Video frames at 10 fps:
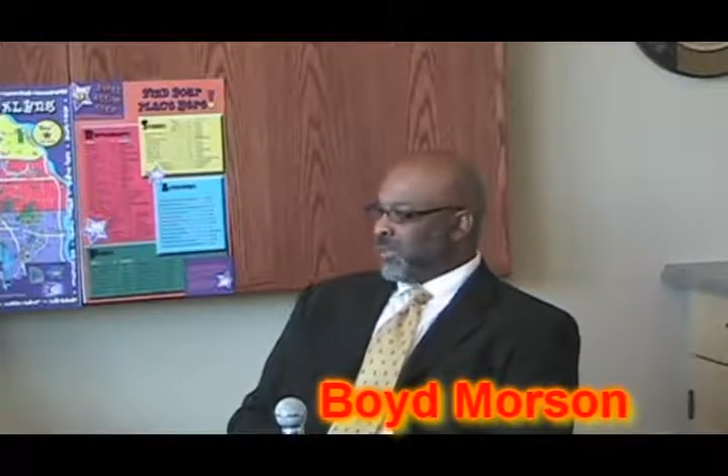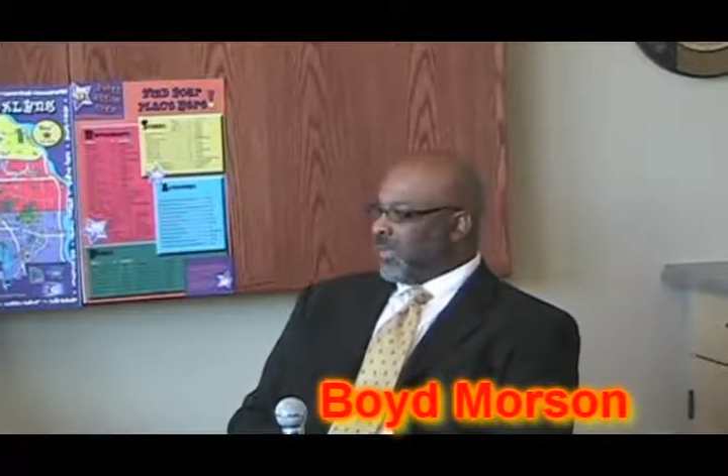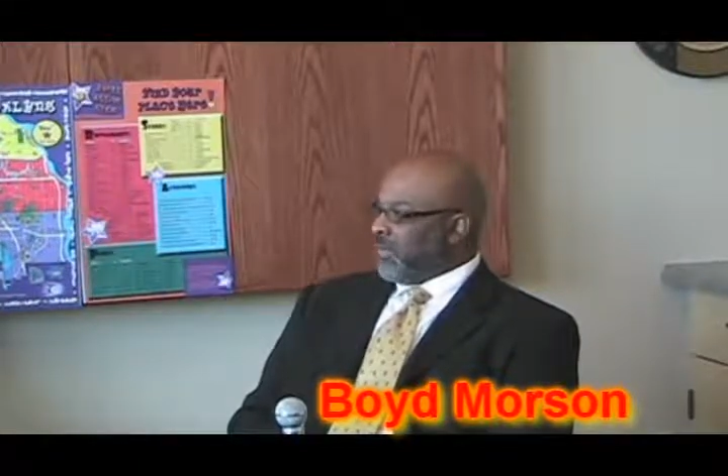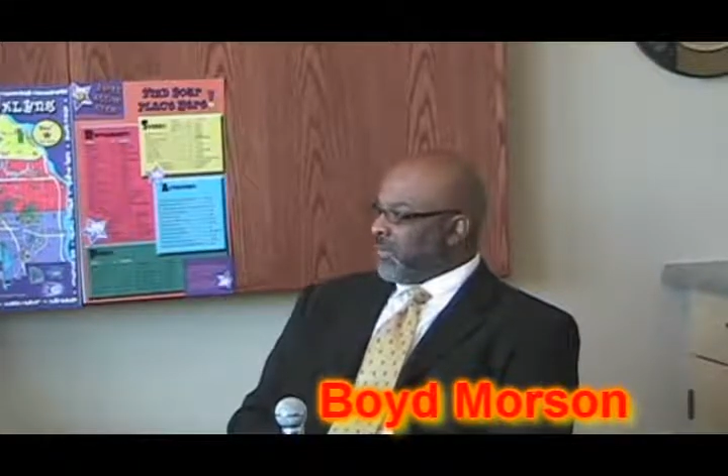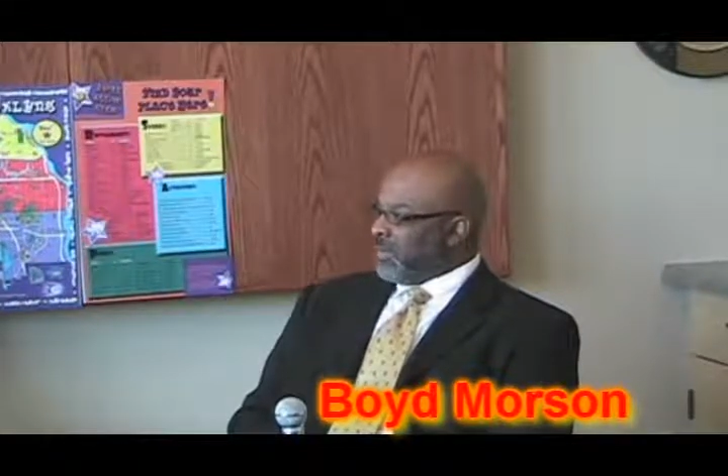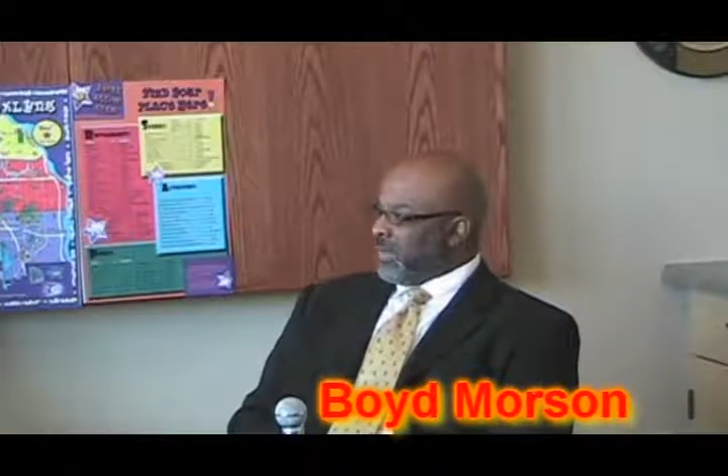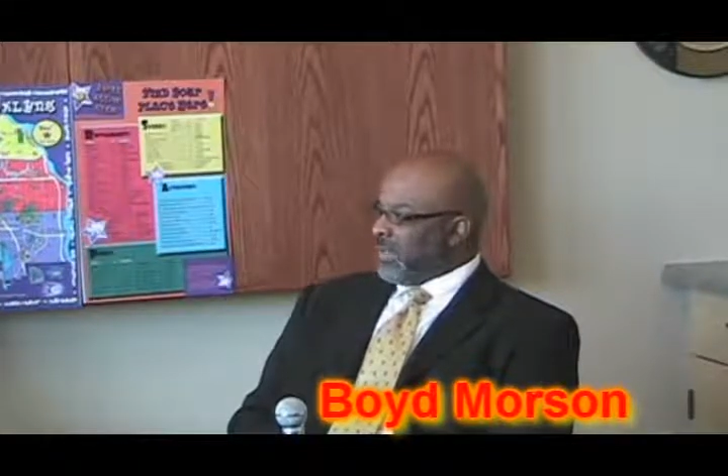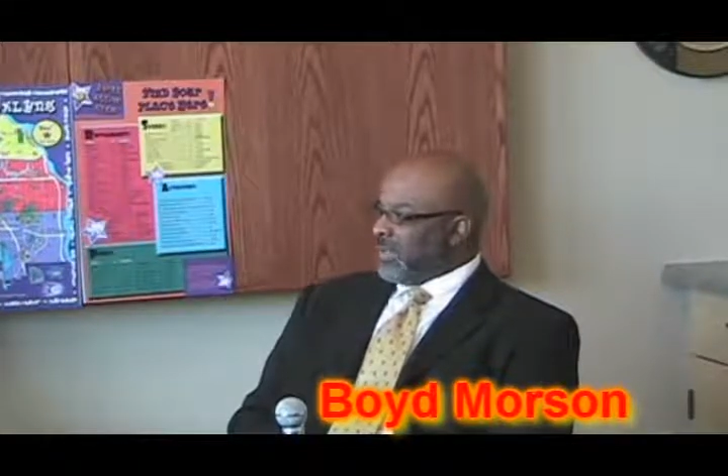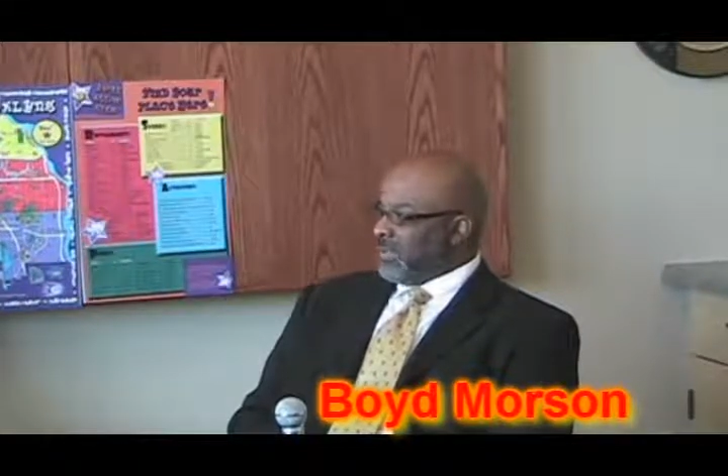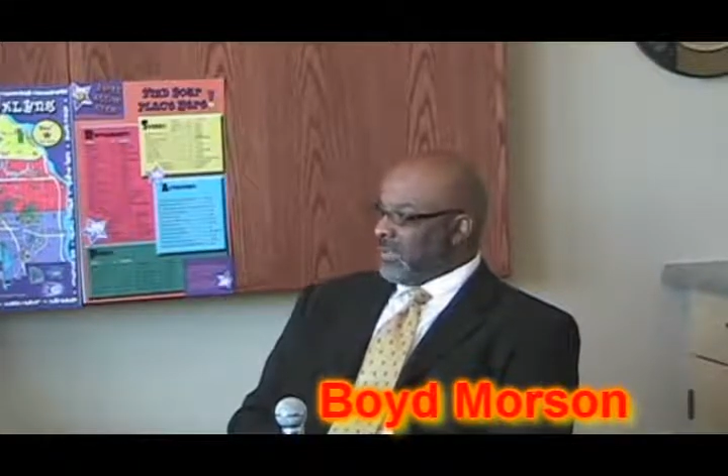or even
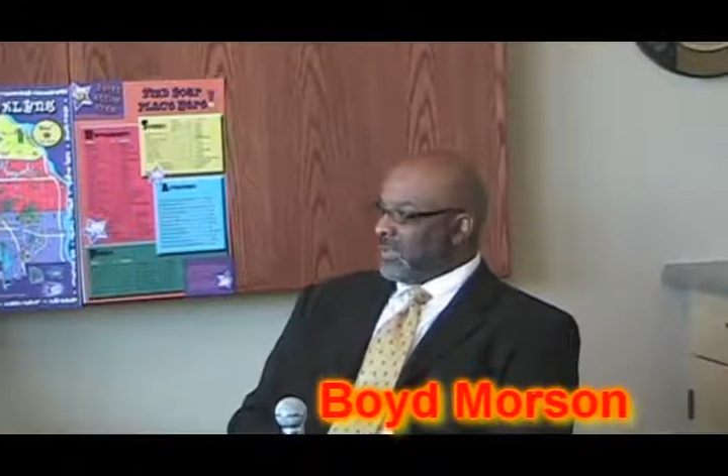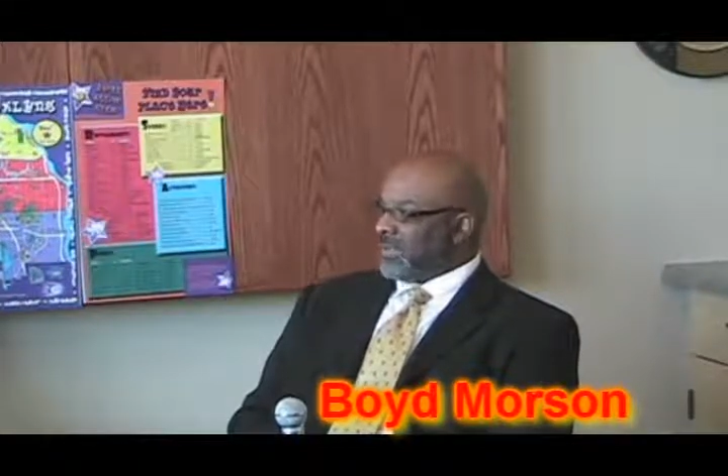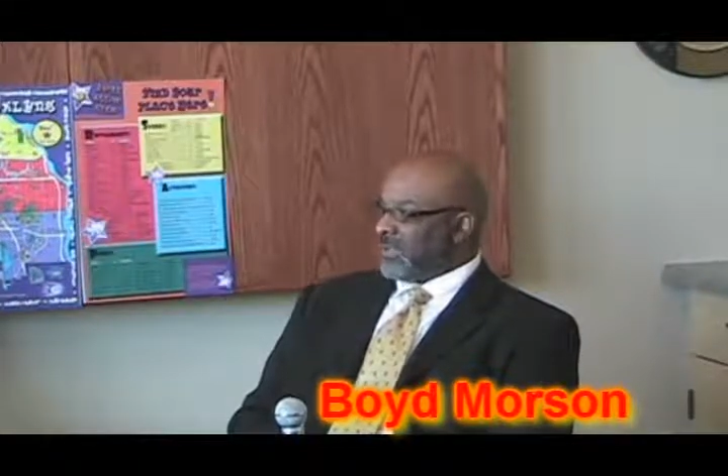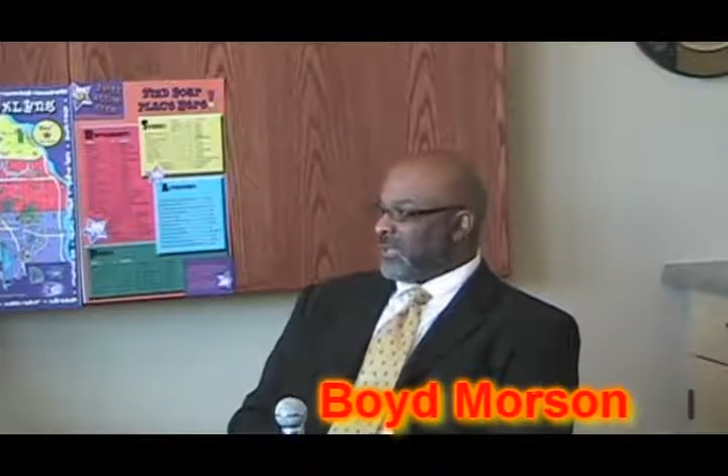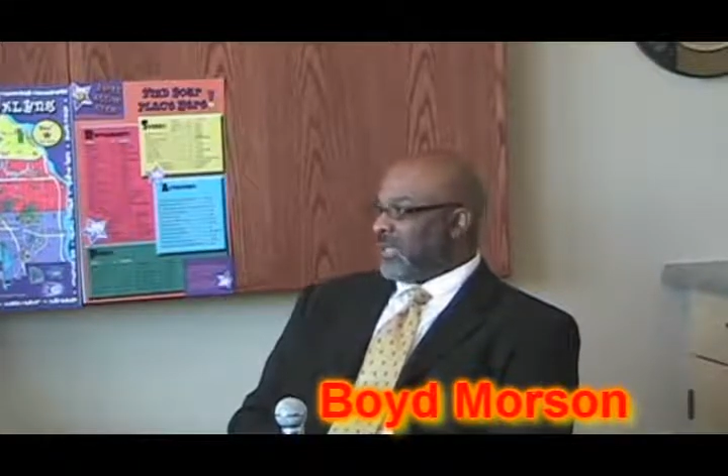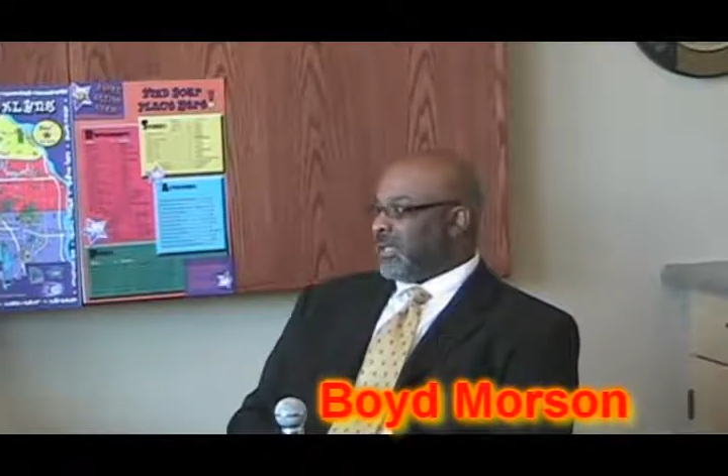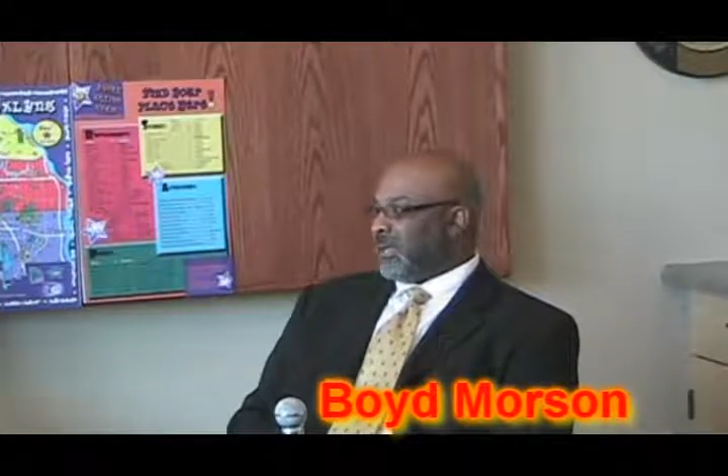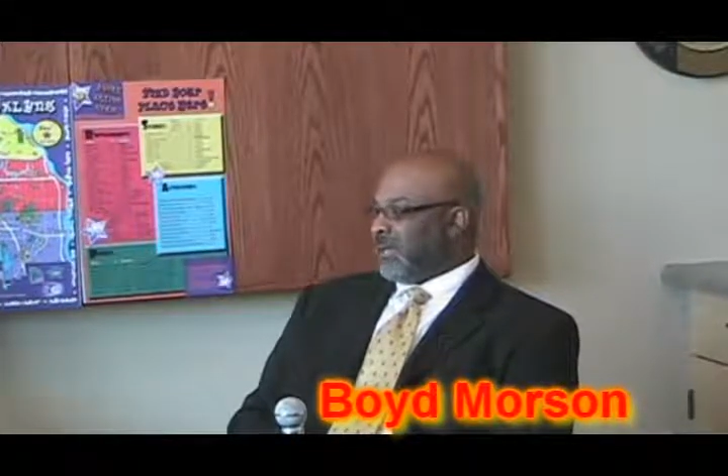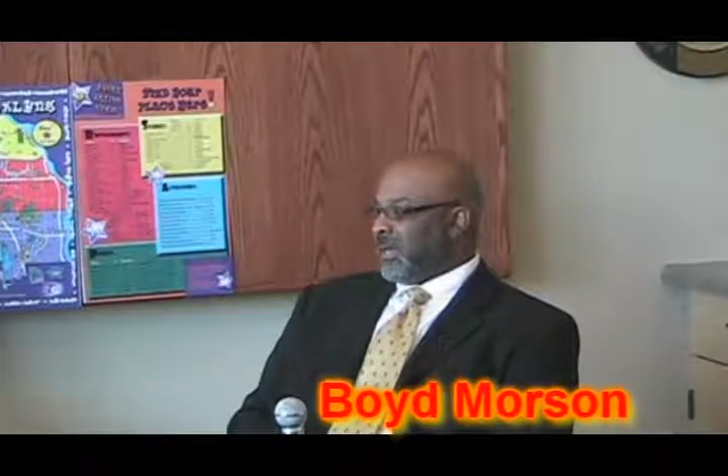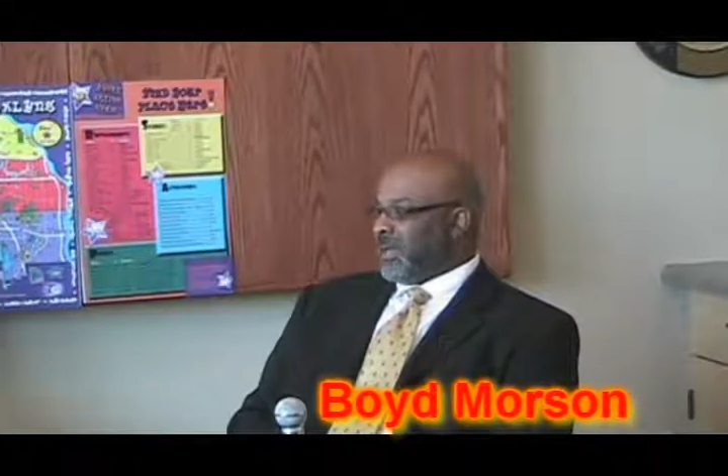playing and just leading
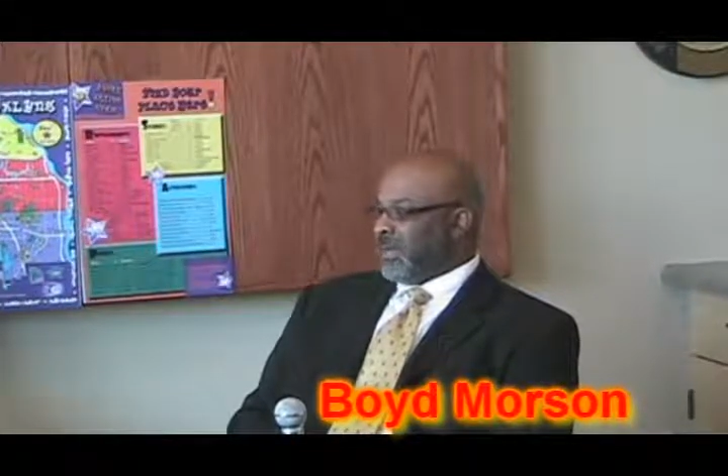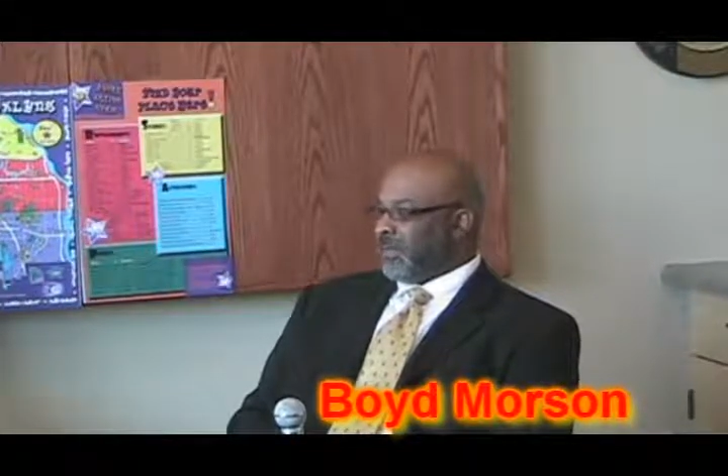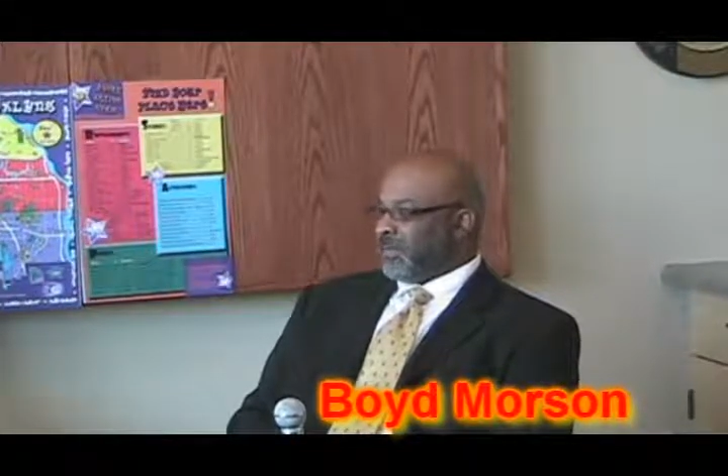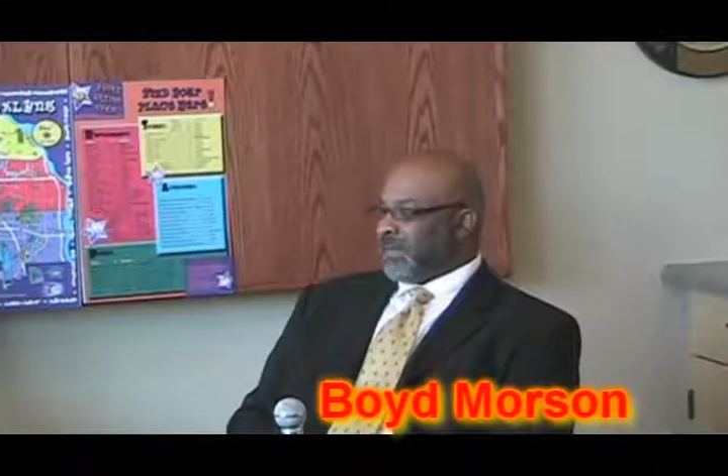the way.